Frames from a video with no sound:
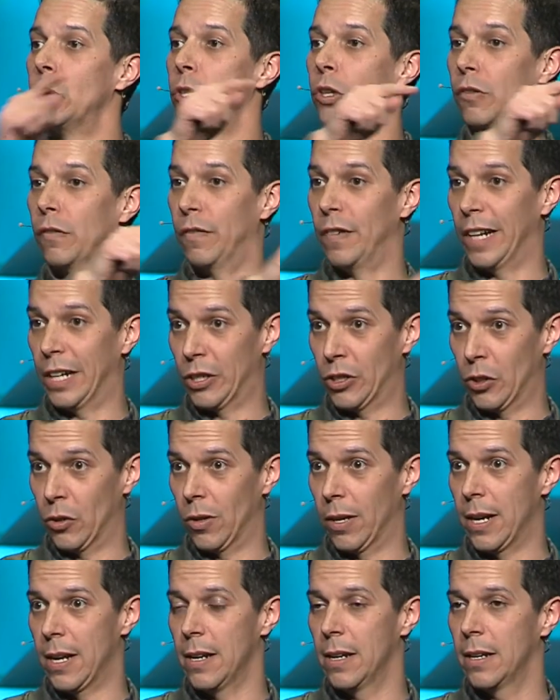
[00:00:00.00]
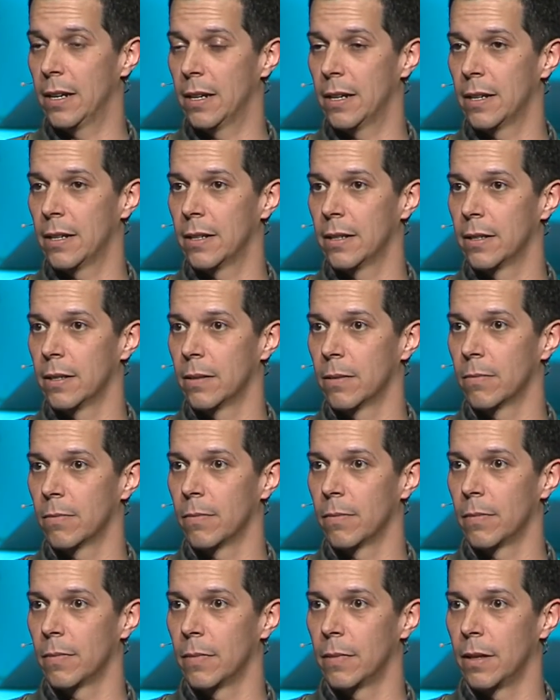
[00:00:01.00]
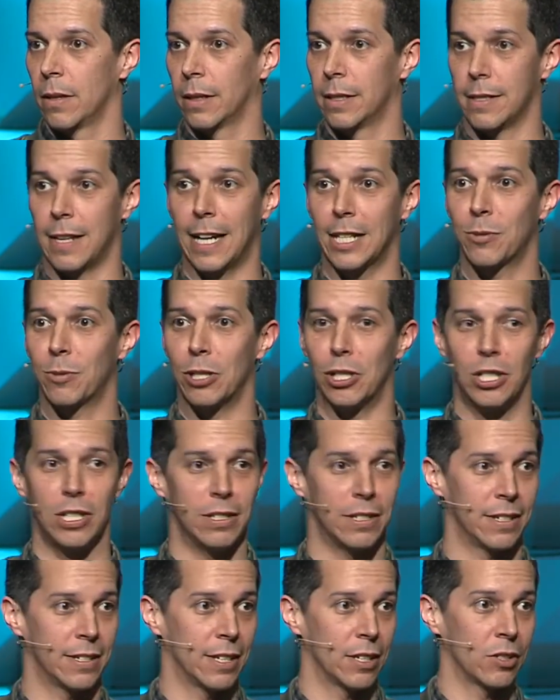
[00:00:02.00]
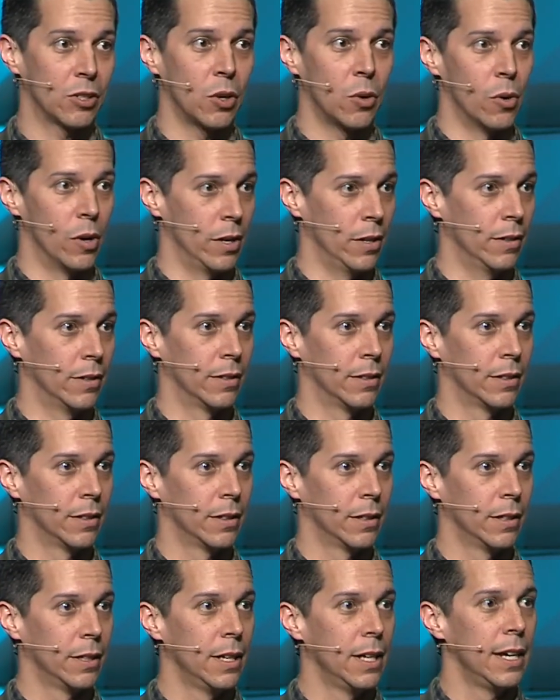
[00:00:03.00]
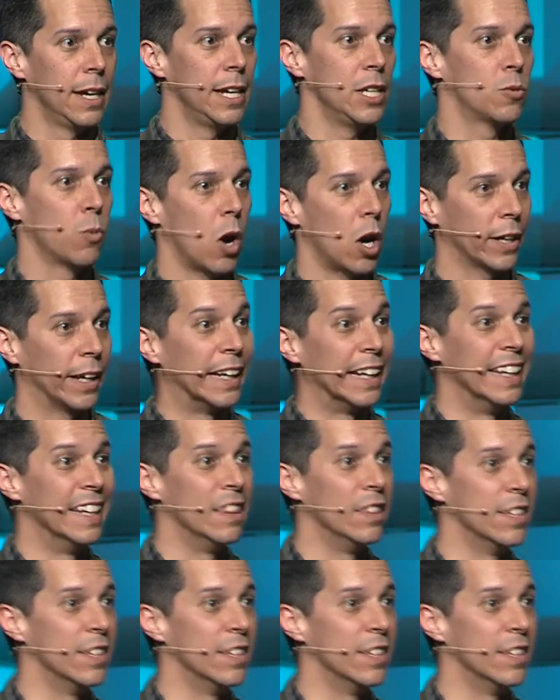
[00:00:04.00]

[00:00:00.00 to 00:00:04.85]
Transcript: your victory. Because that's where Jesus is going. He's walking in